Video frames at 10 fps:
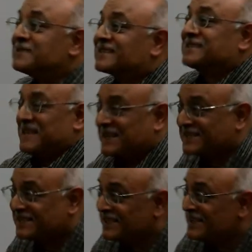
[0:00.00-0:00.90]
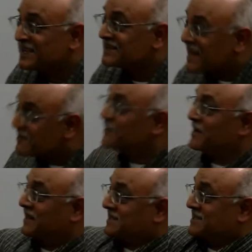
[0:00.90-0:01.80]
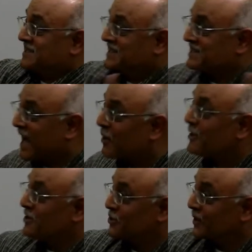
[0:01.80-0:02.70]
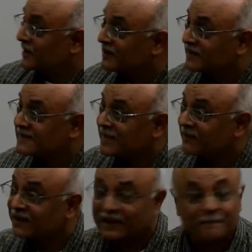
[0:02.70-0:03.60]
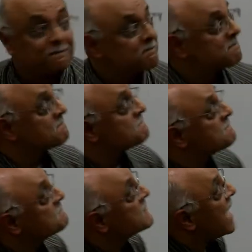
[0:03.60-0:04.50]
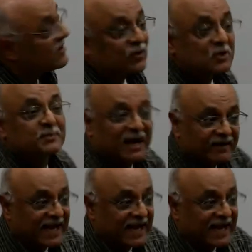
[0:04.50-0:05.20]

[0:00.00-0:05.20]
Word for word: success because everybody else is now doing the same thing. And of course, private